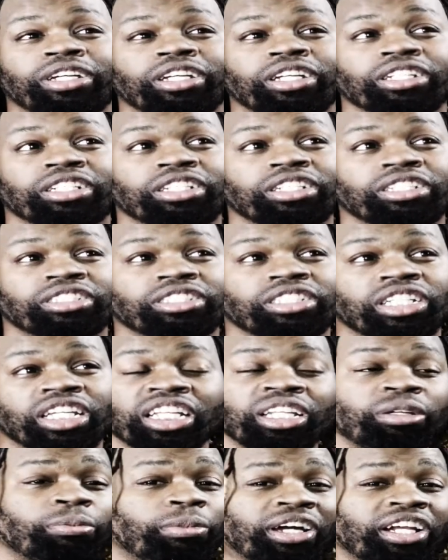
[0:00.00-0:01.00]
man, because
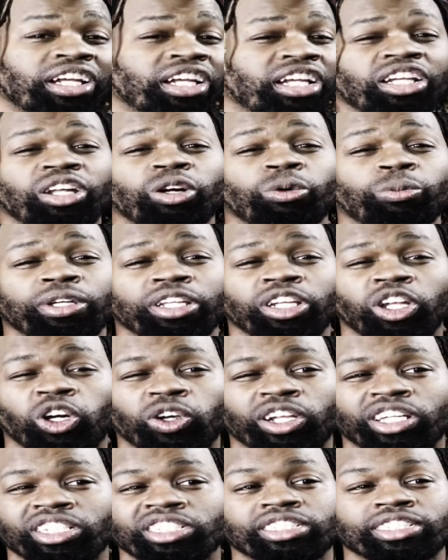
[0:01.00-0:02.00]
anybody that know me know
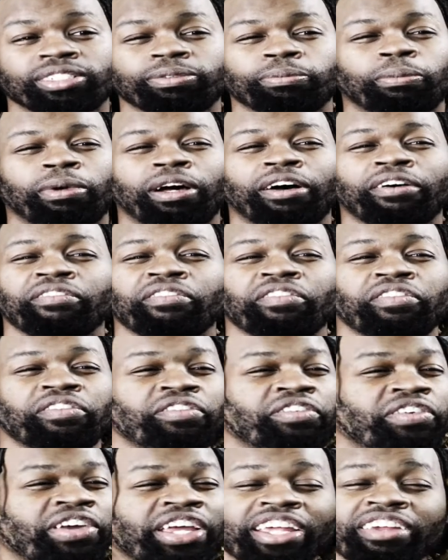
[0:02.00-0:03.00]
that's my
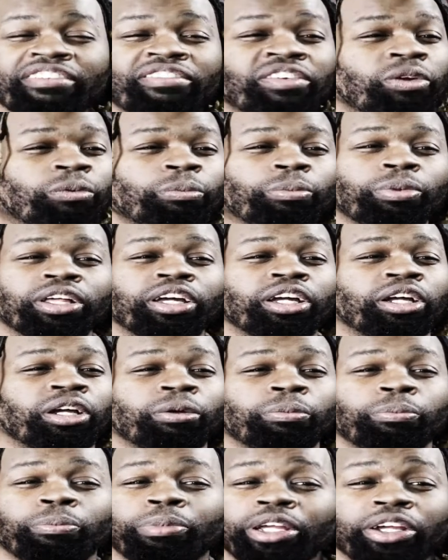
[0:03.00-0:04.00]
favorite player,
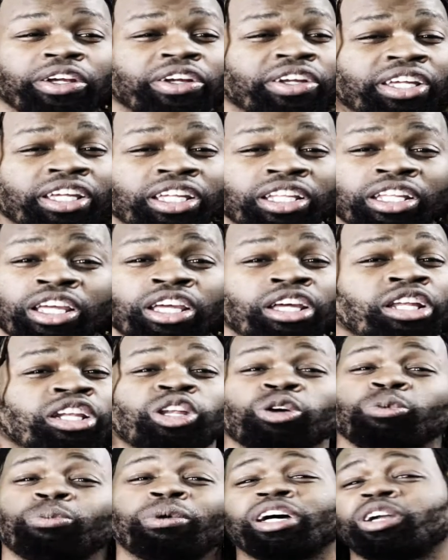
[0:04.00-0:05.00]
period.
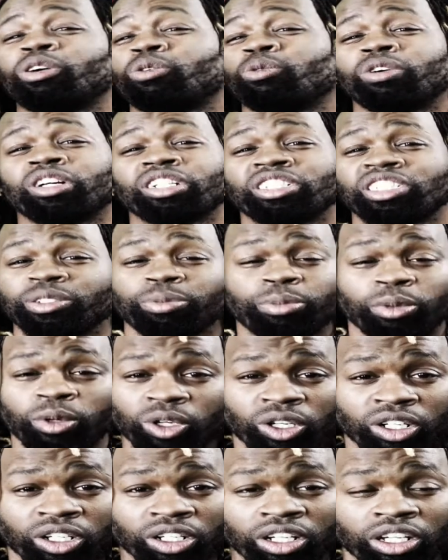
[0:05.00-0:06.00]
No matter what
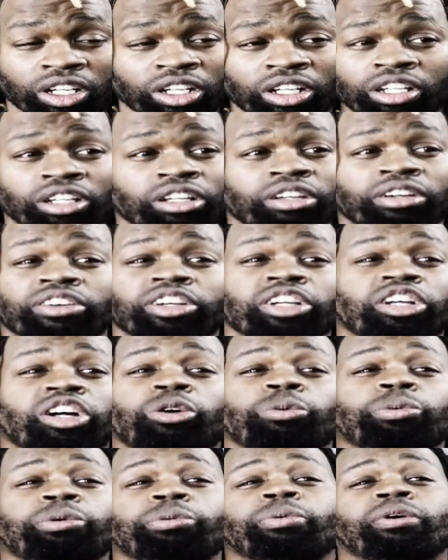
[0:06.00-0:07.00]
sport,
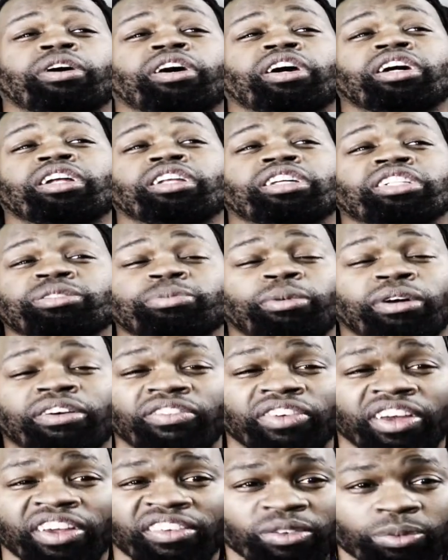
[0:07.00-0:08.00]
Kobe Bryant is my
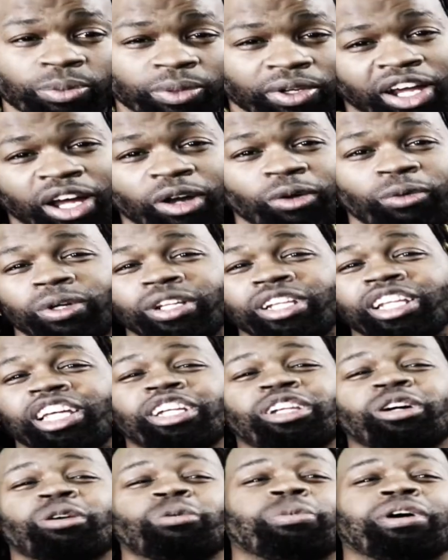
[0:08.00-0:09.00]
favorite player. I wouldn't let
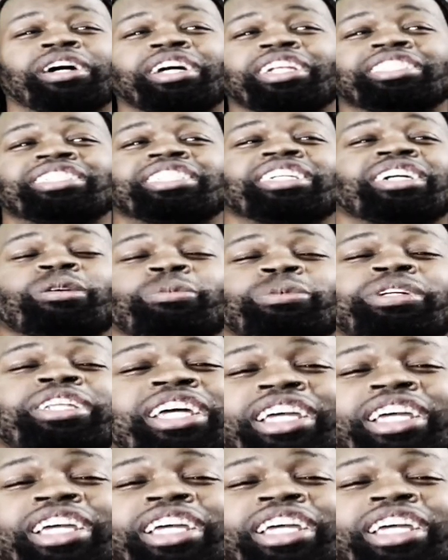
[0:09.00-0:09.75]
nobody tell me